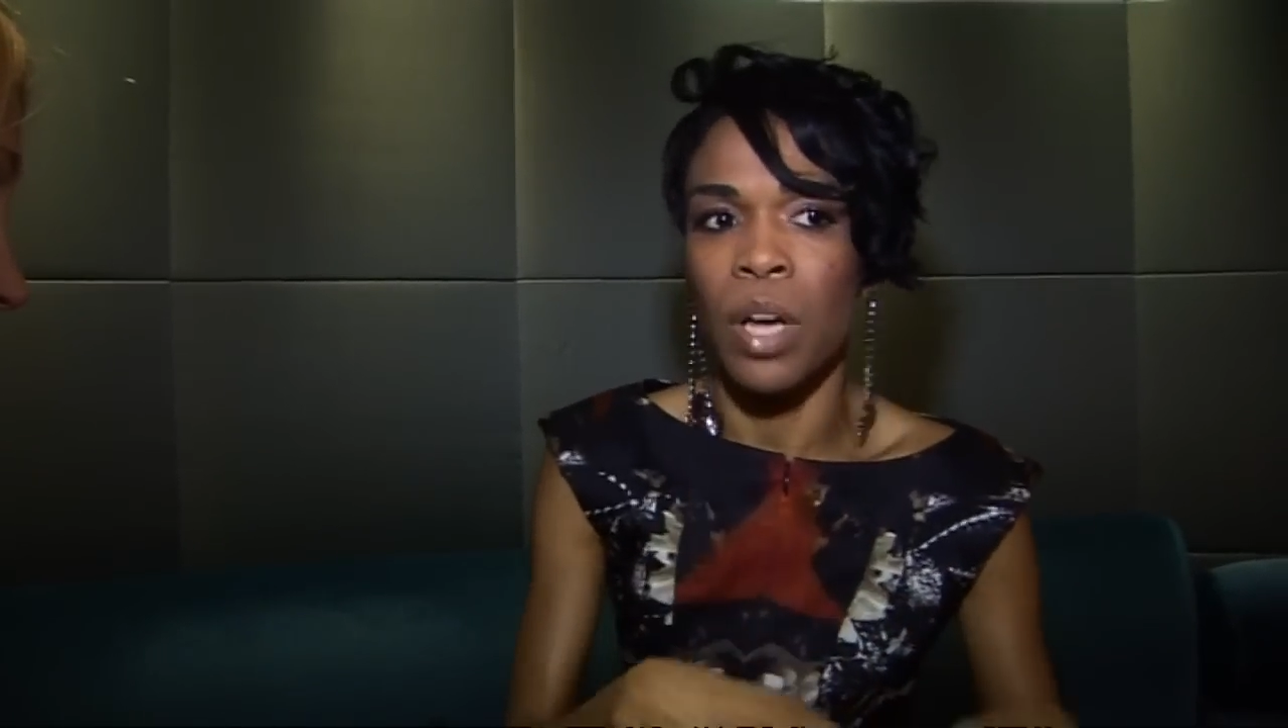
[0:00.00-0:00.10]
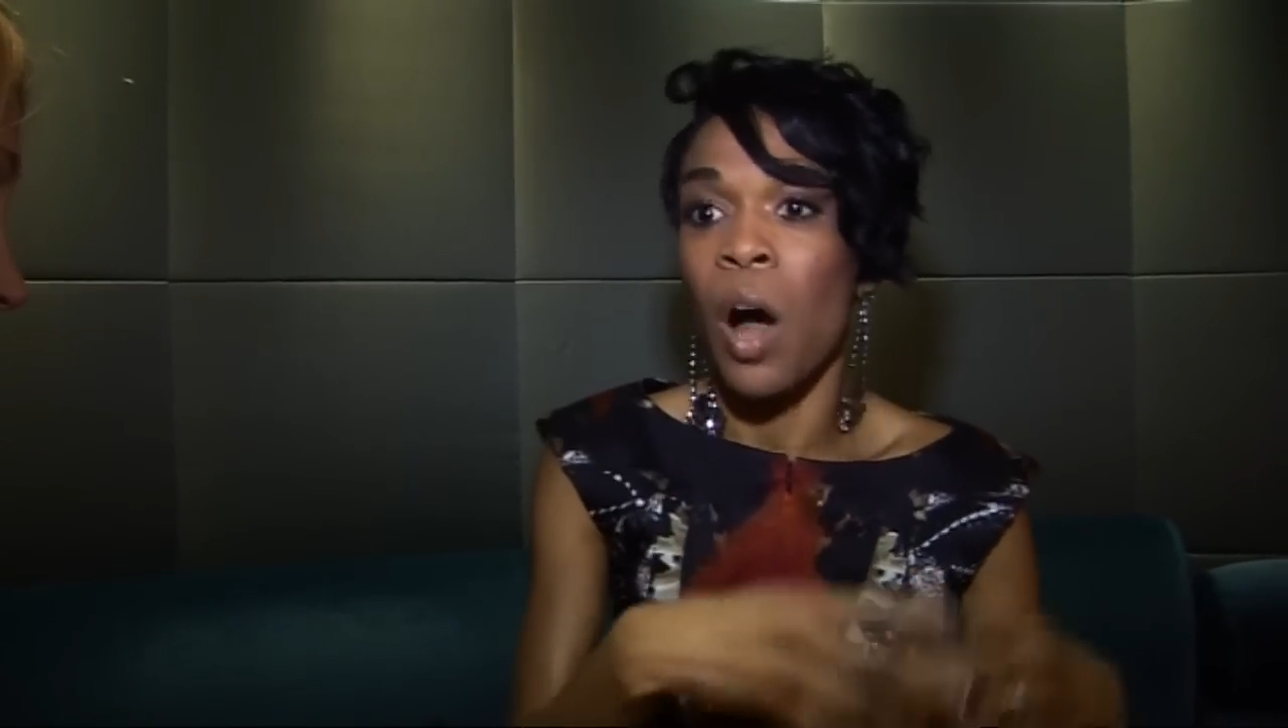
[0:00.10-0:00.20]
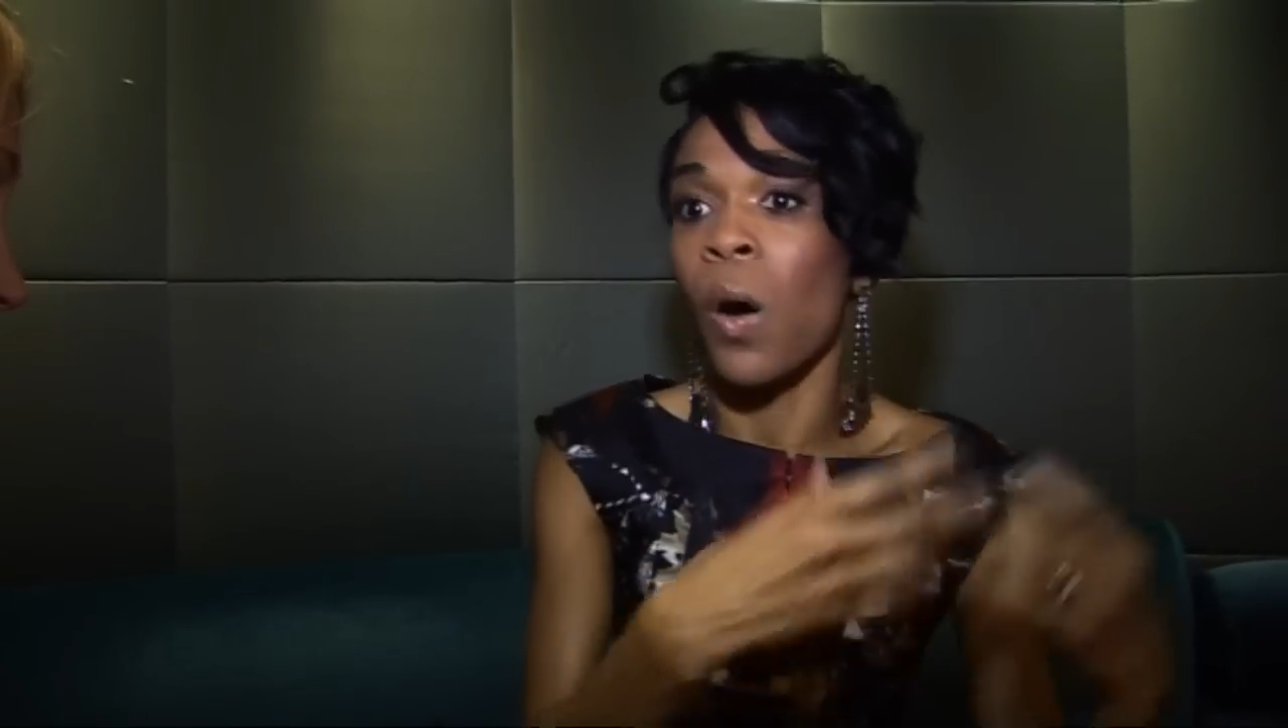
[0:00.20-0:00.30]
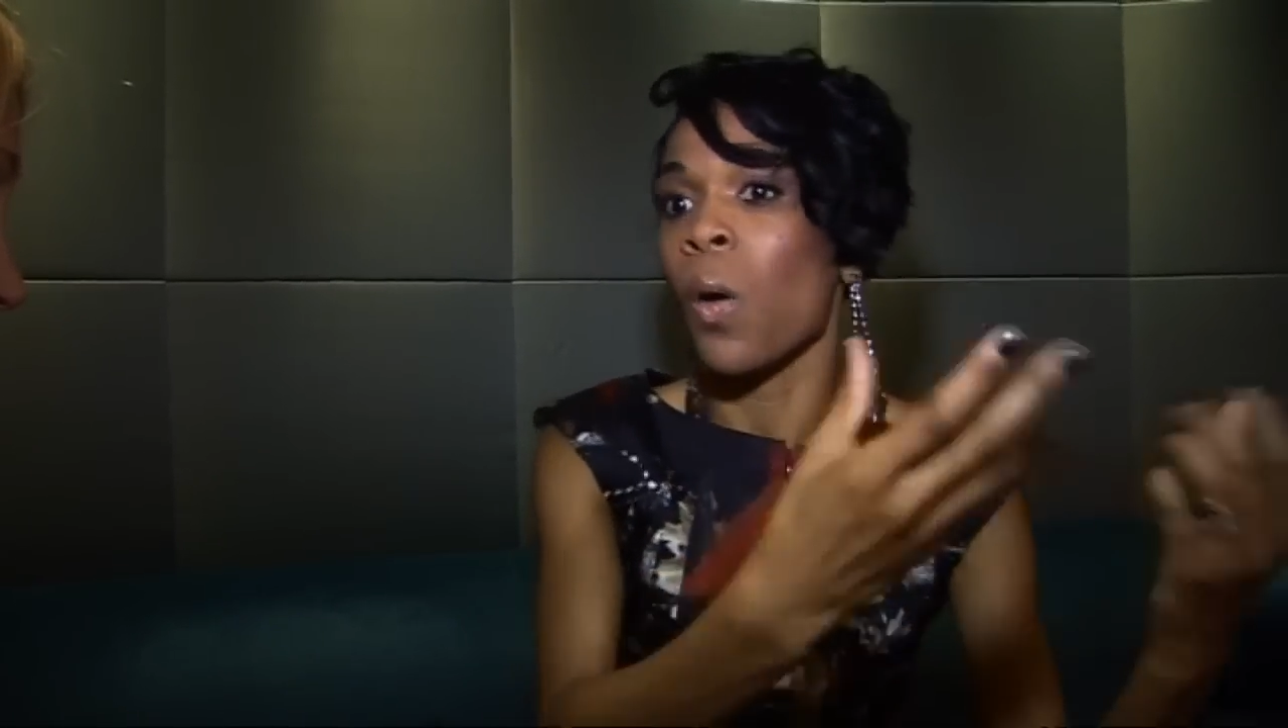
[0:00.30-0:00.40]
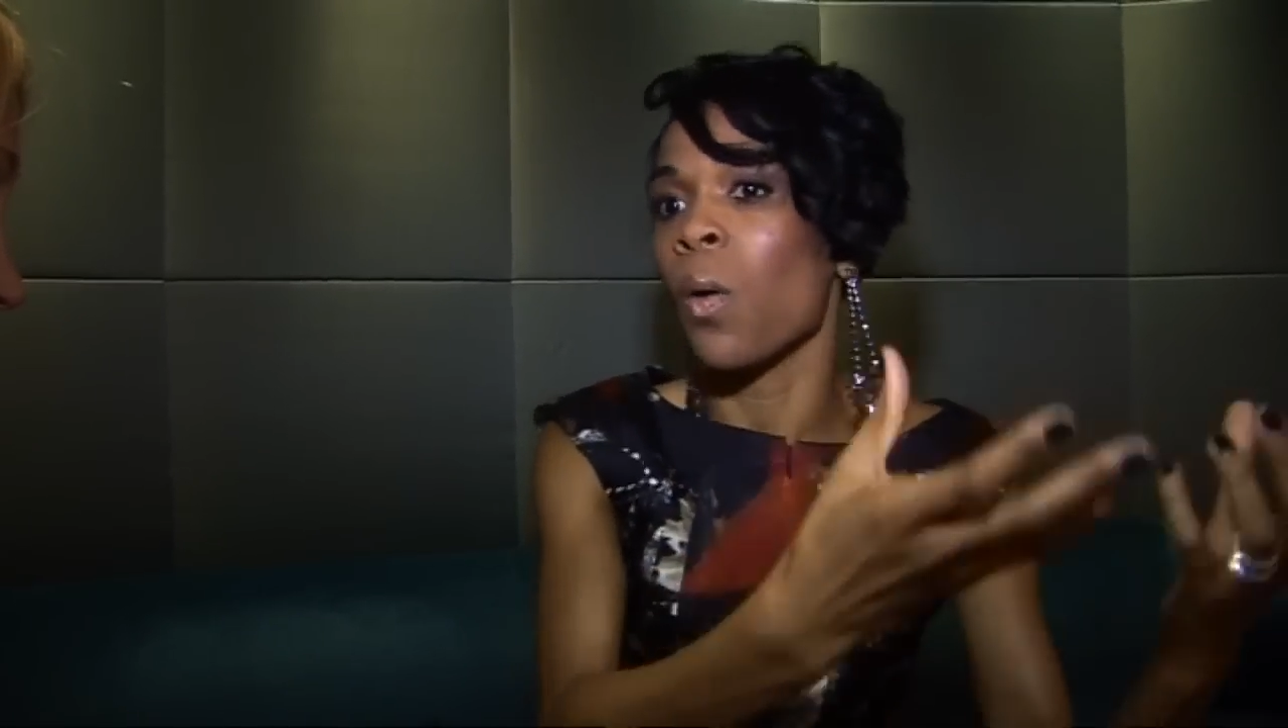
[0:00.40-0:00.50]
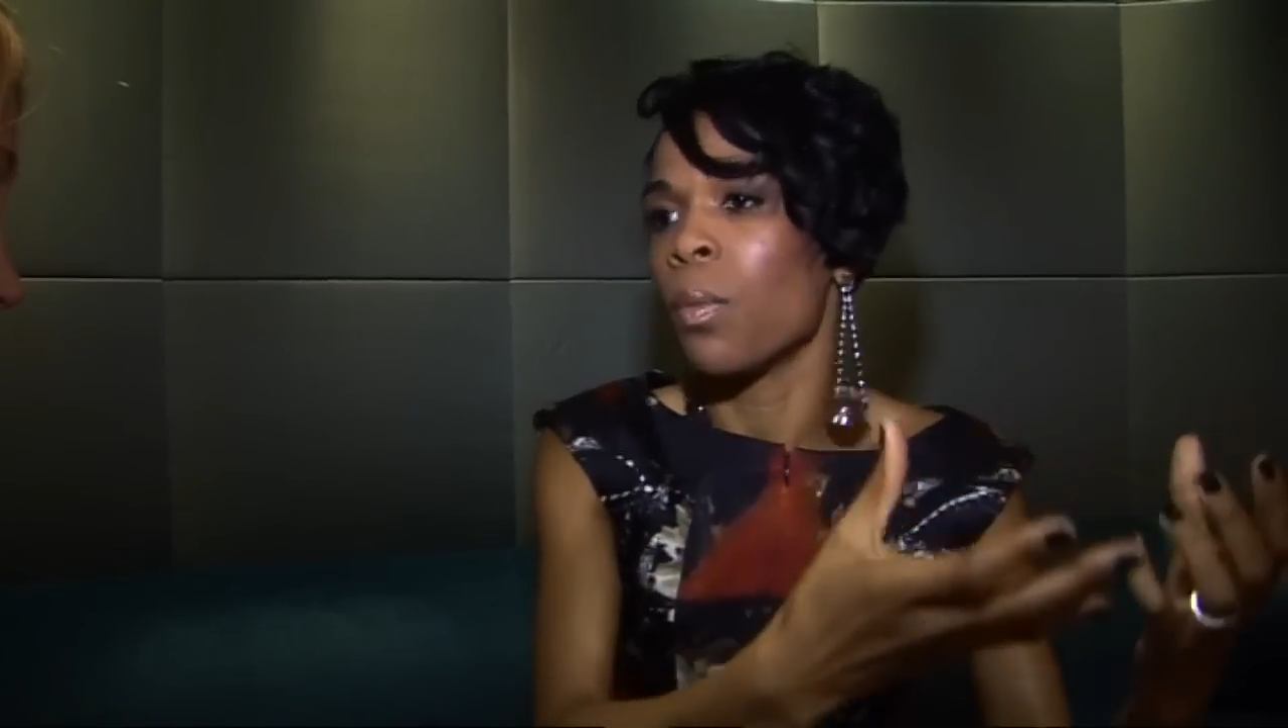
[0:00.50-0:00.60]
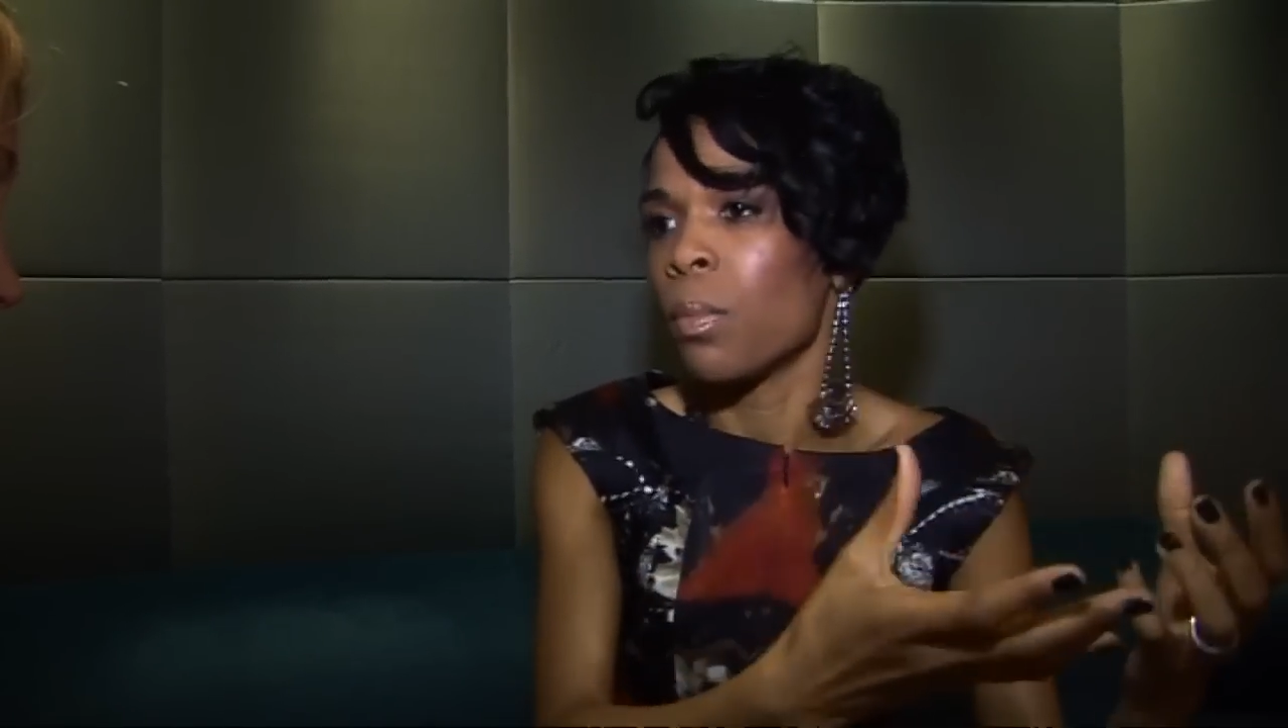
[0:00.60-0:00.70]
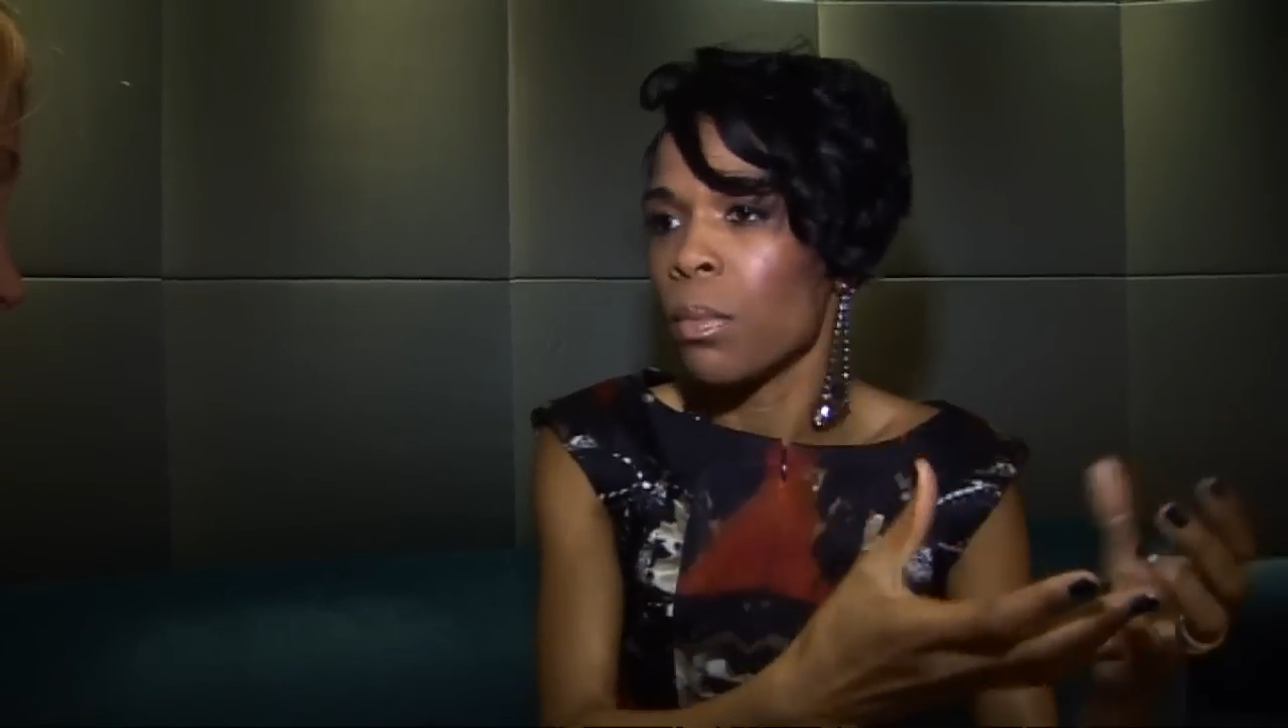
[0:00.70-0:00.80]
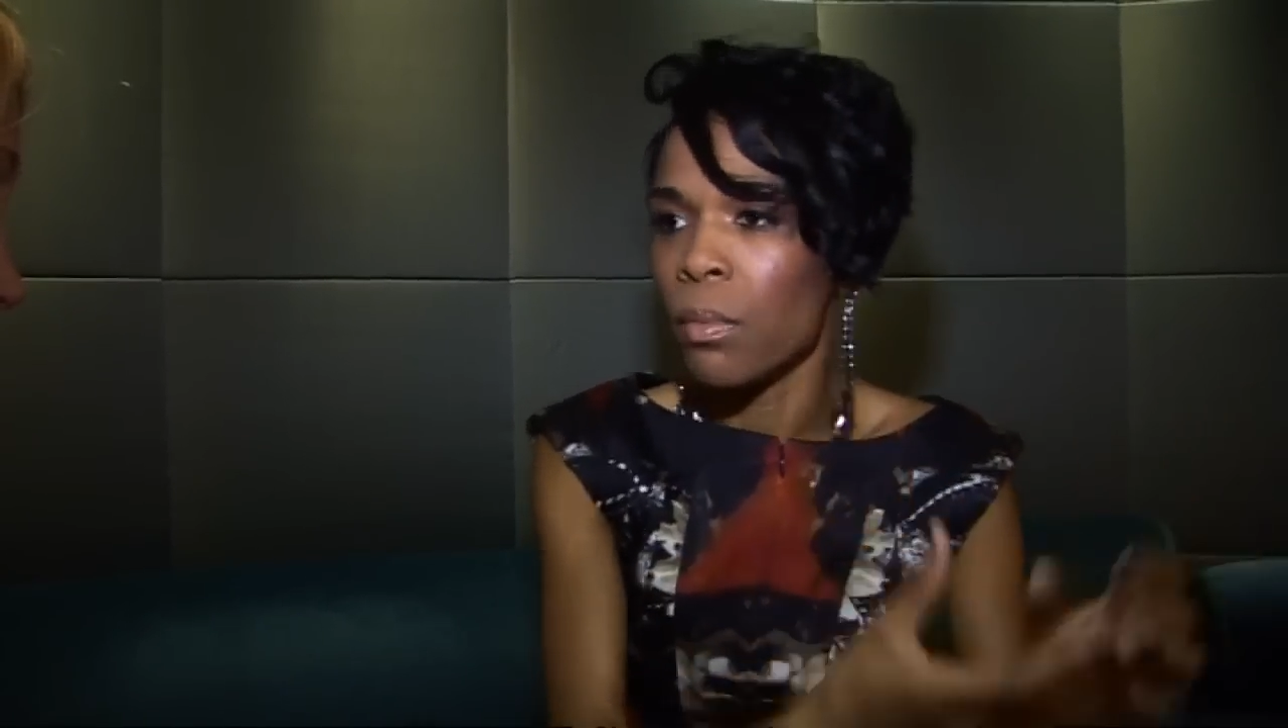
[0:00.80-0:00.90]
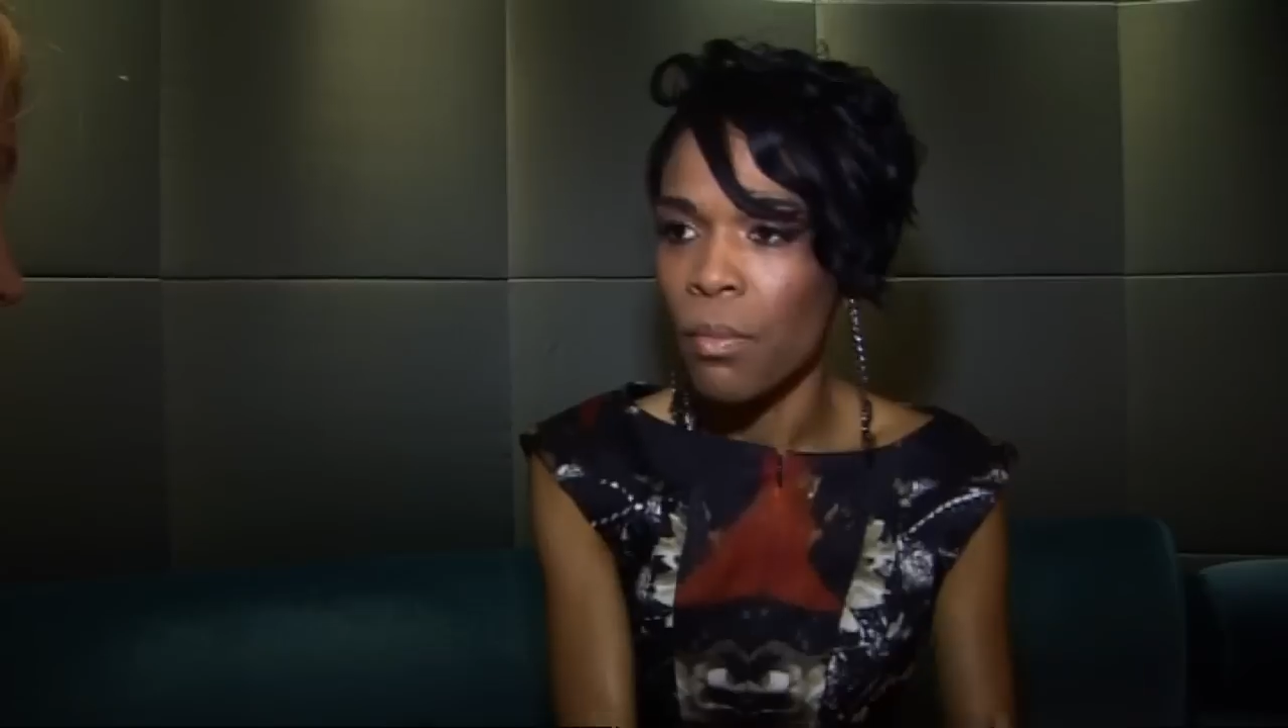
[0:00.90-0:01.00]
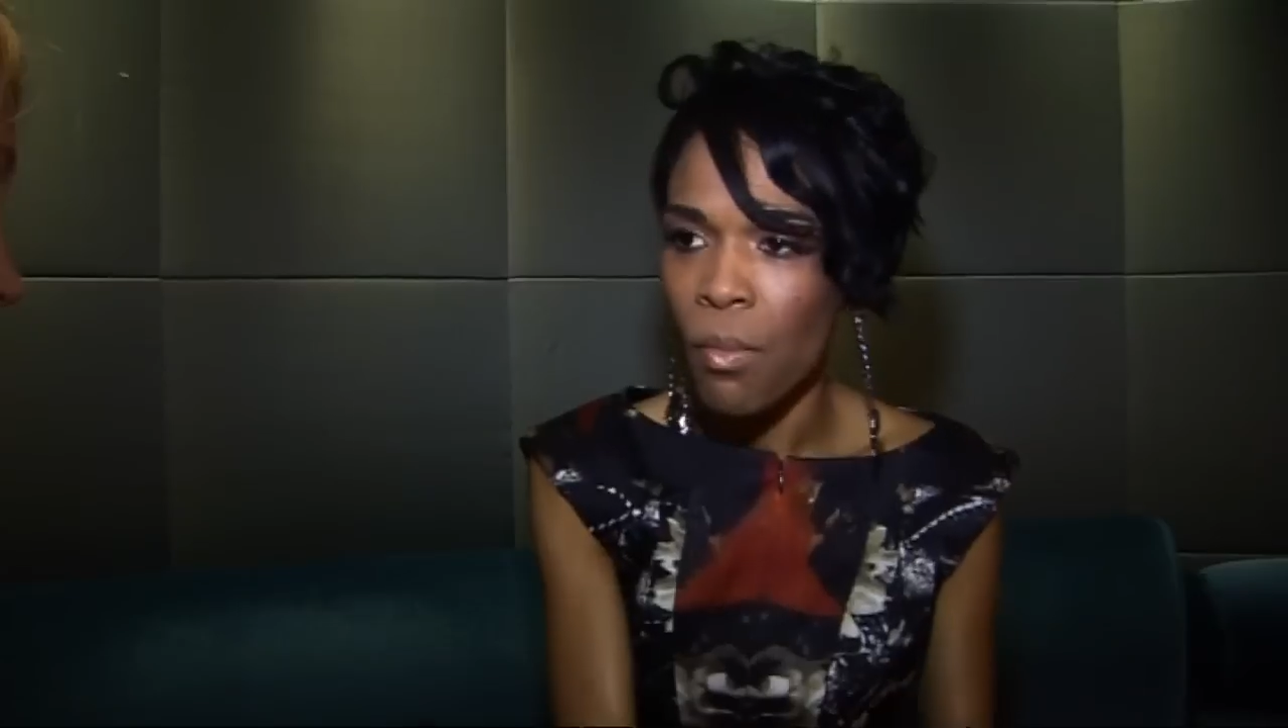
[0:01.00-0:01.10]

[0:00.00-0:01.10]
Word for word: a home.